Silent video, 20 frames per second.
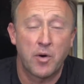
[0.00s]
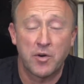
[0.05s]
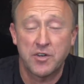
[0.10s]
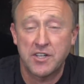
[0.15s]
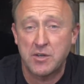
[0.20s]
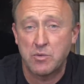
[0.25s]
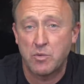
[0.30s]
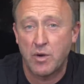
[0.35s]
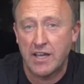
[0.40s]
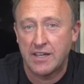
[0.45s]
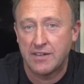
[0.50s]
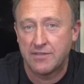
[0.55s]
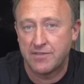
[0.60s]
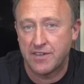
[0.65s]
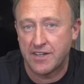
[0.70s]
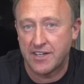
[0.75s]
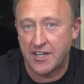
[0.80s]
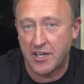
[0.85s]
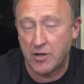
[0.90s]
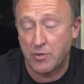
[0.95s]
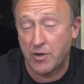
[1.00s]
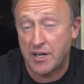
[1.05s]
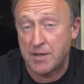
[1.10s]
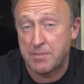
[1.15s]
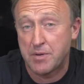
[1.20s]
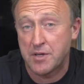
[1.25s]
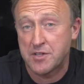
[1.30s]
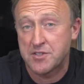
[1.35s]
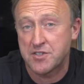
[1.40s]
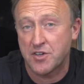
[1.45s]
body weight video where
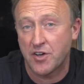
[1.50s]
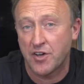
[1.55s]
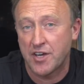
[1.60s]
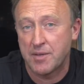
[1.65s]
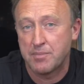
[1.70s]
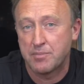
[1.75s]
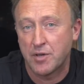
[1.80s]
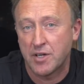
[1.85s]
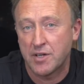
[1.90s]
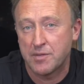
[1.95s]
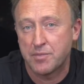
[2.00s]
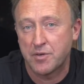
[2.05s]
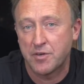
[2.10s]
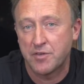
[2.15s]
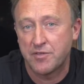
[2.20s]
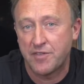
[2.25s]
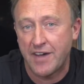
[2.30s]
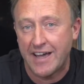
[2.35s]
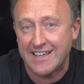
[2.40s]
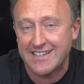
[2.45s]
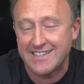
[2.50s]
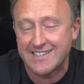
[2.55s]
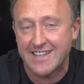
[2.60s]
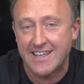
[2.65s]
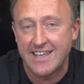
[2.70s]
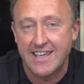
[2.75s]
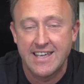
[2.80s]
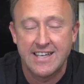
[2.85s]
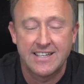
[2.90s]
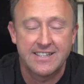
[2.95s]
he puts on a bulletproof vest